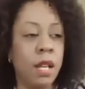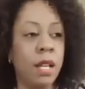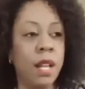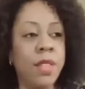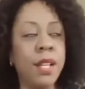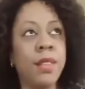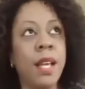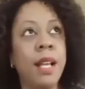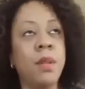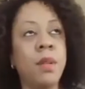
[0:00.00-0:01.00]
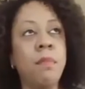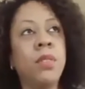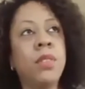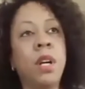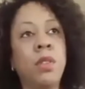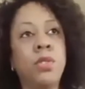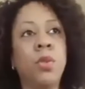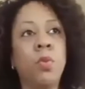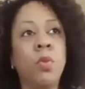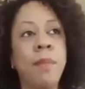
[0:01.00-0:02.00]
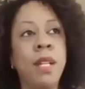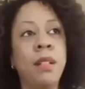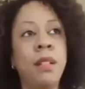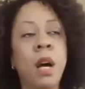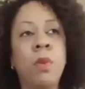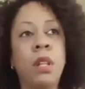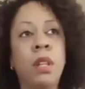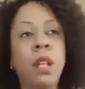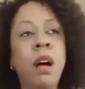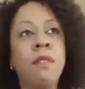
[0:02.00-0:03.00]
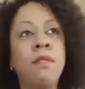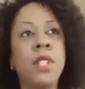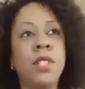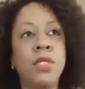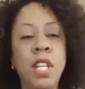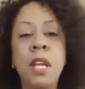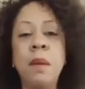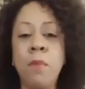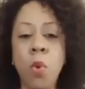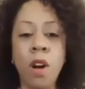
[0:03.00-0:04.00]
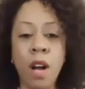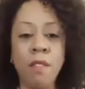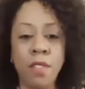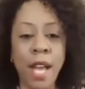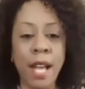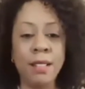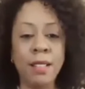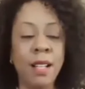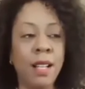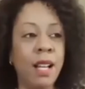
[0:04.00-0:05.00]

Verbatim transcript: And I think that as a multicultural woman, I would love to see more of that.